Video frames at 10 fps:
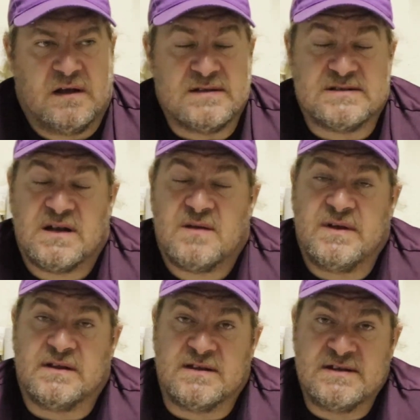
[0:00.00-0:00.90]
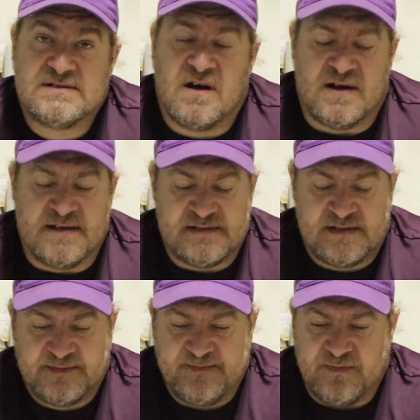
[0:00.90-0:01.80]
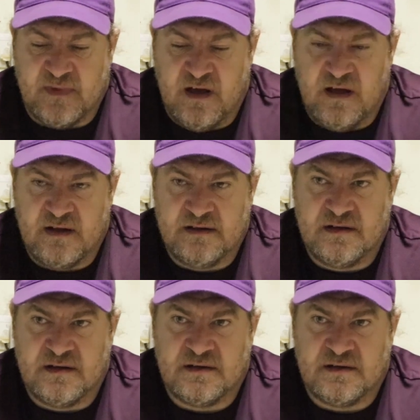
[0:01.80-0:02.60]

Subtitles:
until I met these guys, and